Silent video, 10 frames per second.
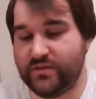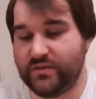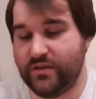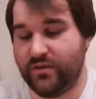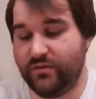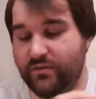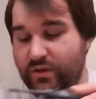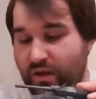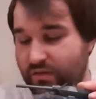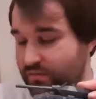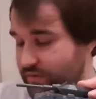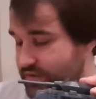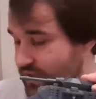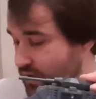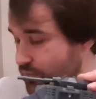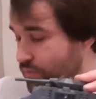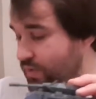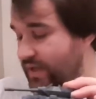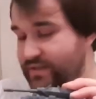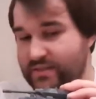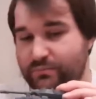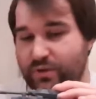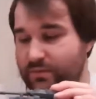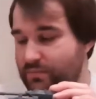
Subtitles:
So, you know, example, that is simply